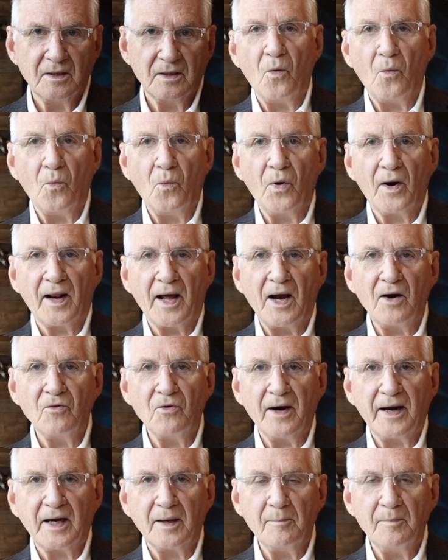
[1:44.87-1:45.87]
What I
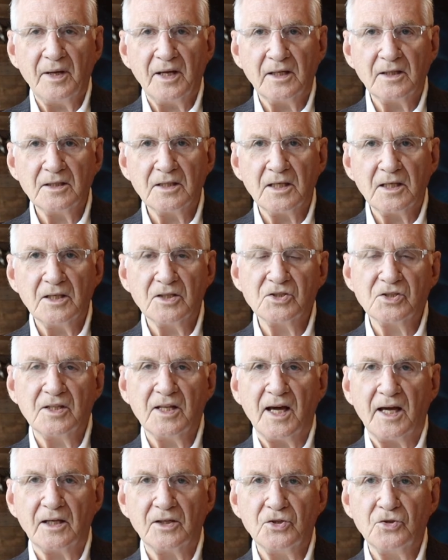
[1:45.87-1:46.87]
recommend is
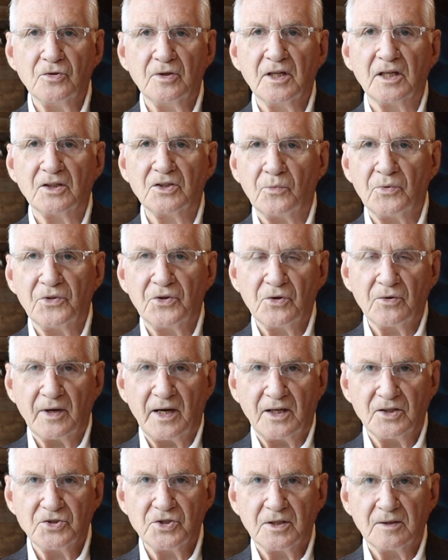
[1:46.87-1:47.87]
that you get with your
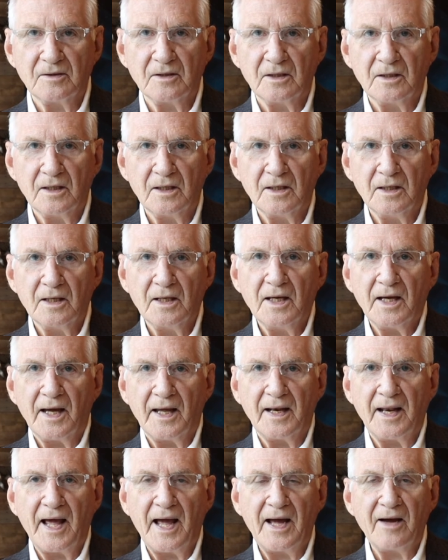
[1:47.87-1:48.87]
agent
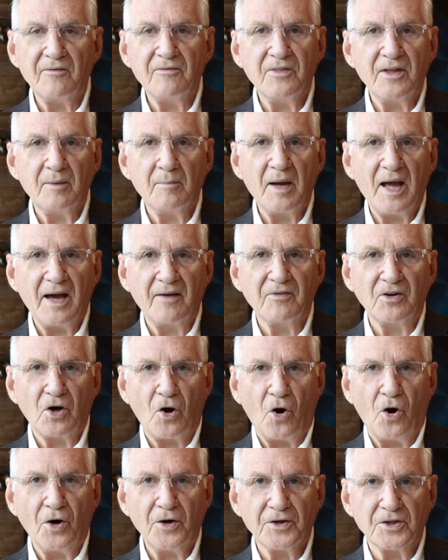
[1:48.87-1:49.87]
and have them have an
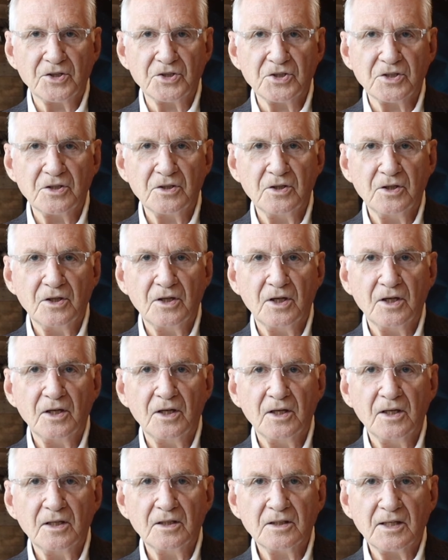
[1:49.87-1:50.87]
artist
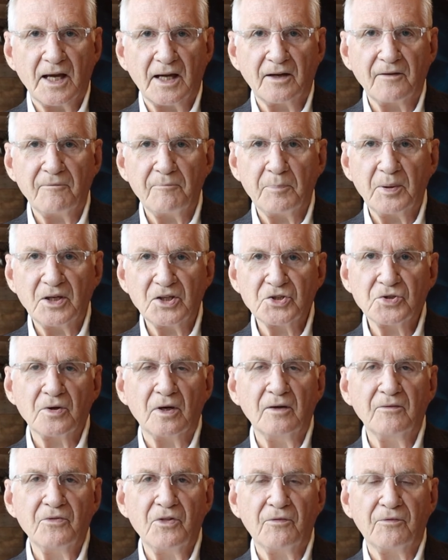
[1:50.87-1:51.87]
take a picture
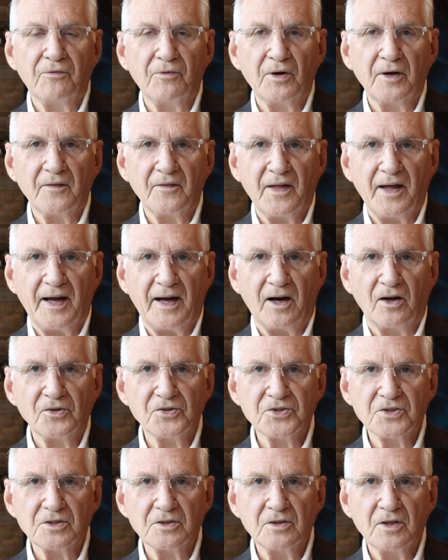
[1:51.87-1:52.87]
of the front of the
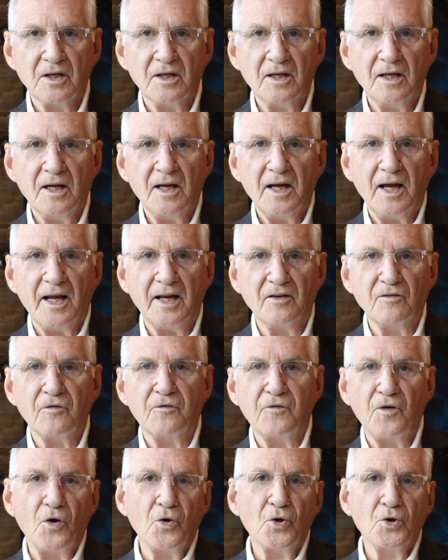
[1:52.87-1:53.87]
house and
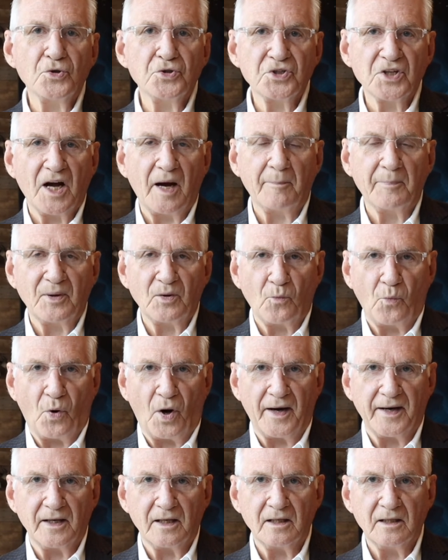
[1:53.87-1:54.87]
Photoshop it
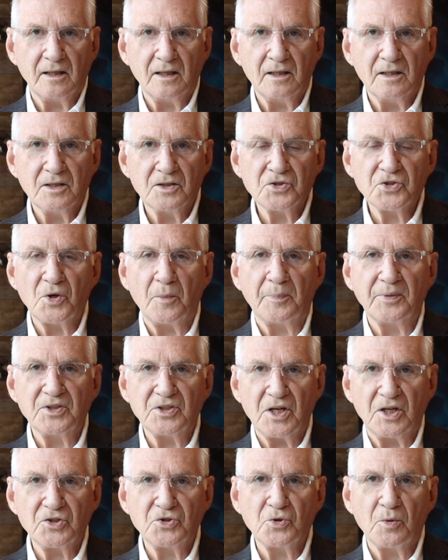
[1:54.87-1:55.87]
white, so
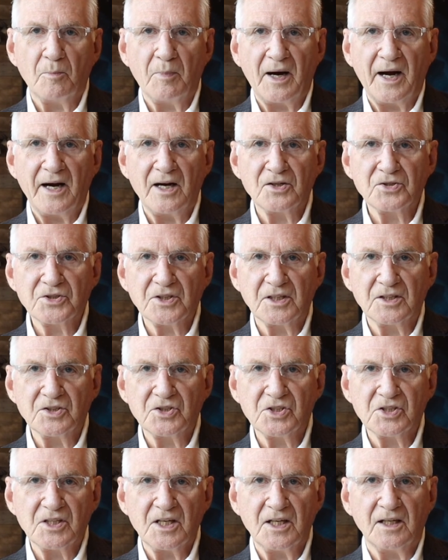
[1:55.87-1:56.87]
potential buyers can
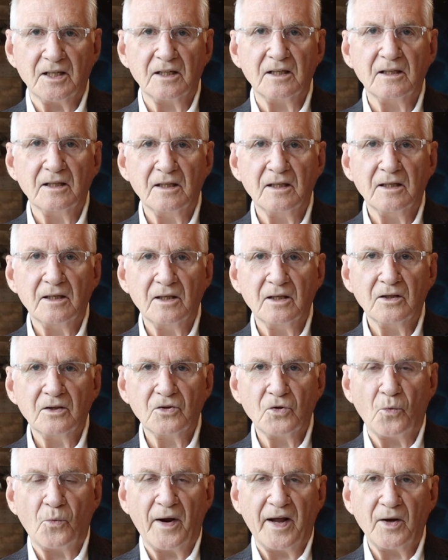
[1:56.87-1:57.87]
see it
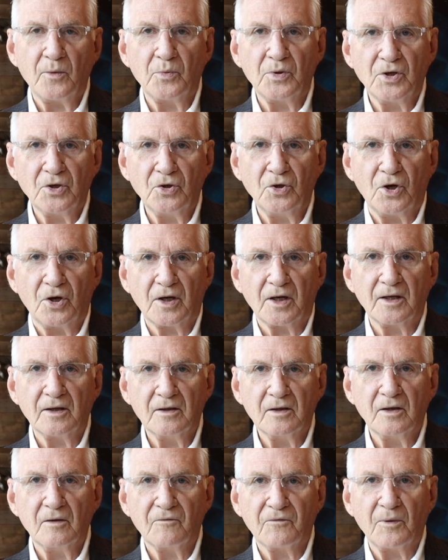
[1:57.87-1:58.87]
the way it would look
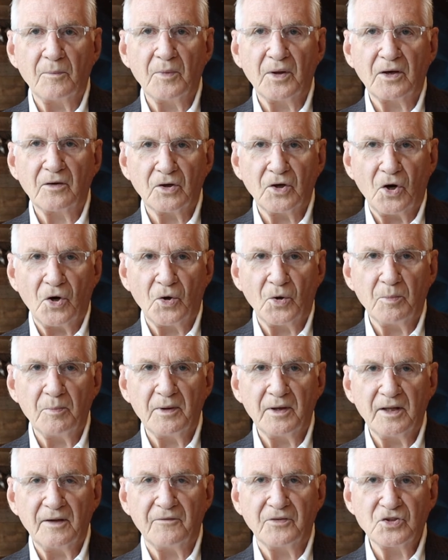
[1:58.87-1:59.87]
from the curb
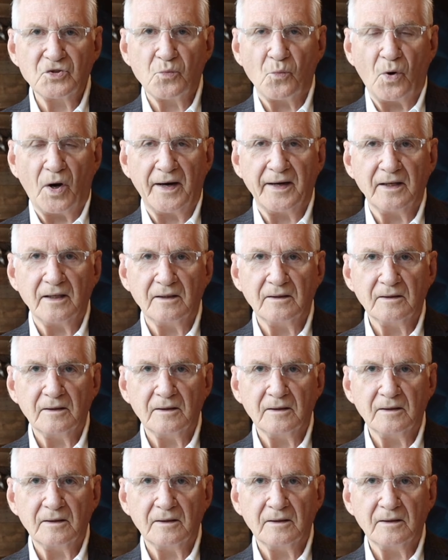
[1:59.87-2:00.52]
if it's white.